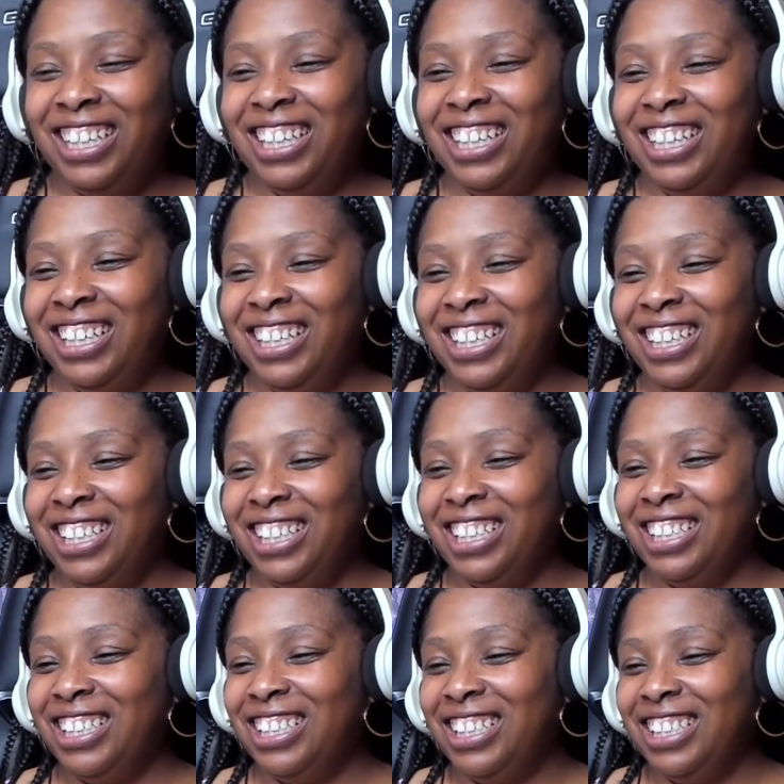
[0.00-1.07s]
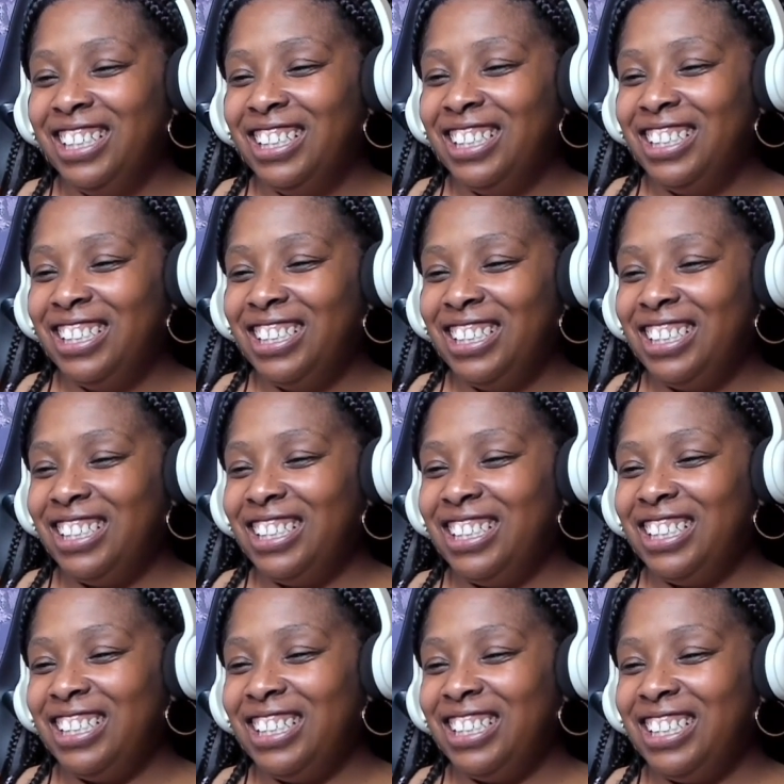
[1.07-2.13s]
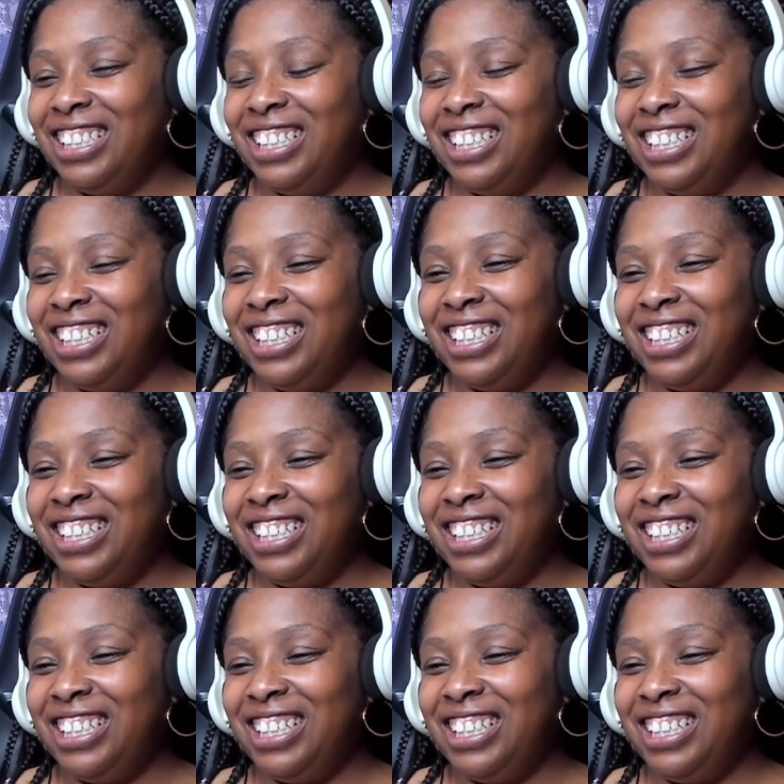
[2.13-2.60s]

Nobody speaks.